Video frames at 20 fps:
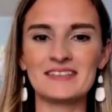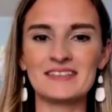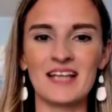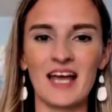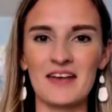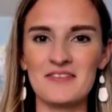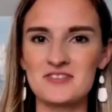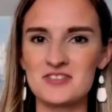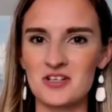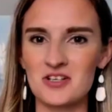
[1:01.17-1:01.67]

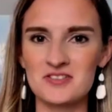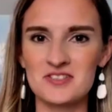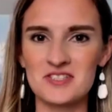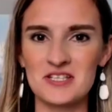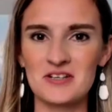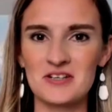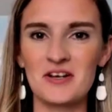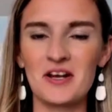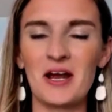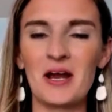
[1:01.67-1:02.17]
Life Starts
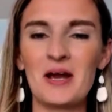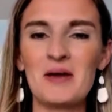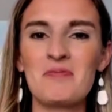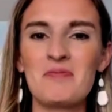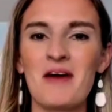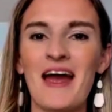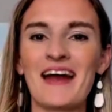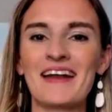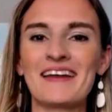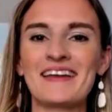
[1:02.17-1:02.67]
Here
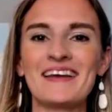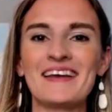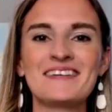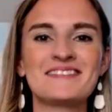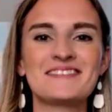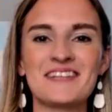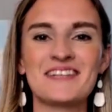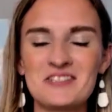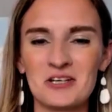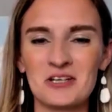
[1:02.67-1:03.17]
Chiropractic.
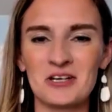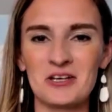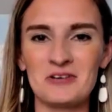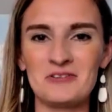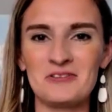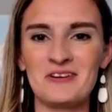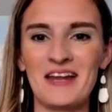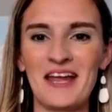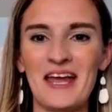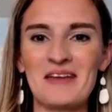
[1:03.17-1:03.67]
Such a
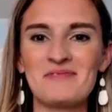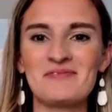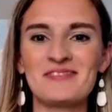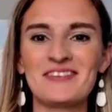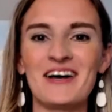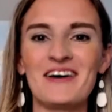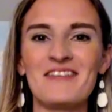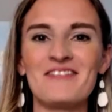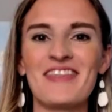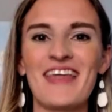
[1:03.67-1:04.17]
cute name.
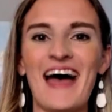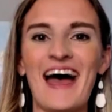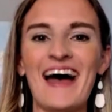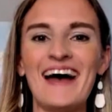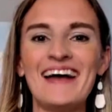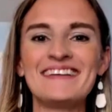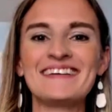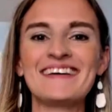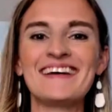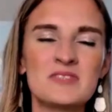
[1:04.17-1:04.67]
Love
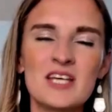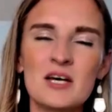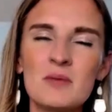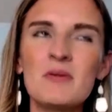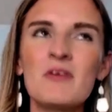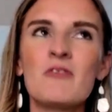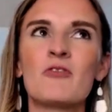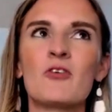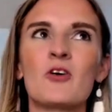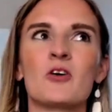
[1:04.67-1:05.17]
that. Tell
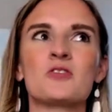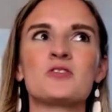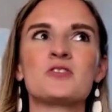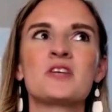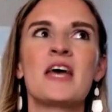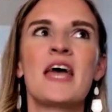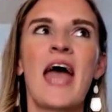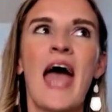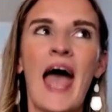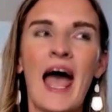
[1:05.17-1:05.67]
me first,
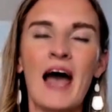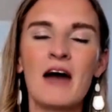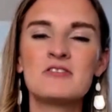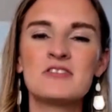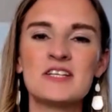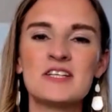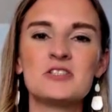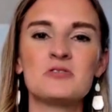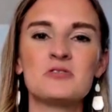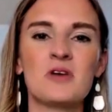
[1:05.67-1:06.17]
how
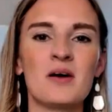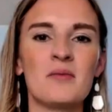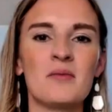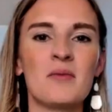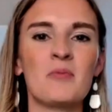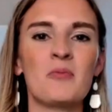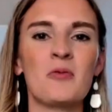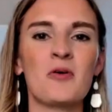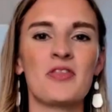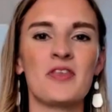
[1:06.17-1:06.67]
did you come
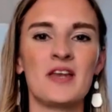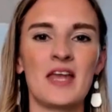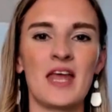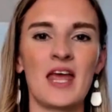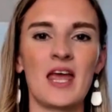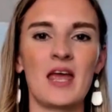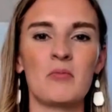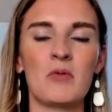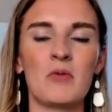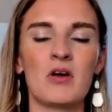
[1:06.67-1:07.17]
up with the
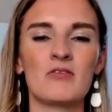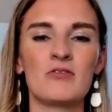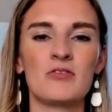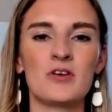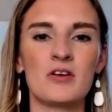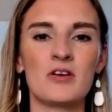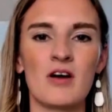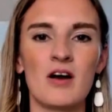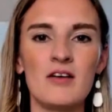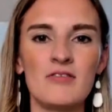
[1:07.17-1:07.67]
name for
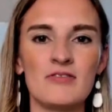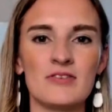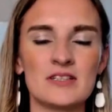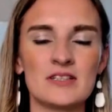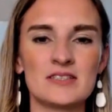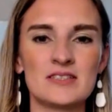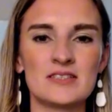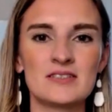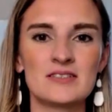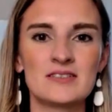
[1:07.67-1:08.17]
your
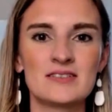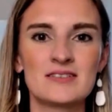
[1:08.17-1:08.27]
office?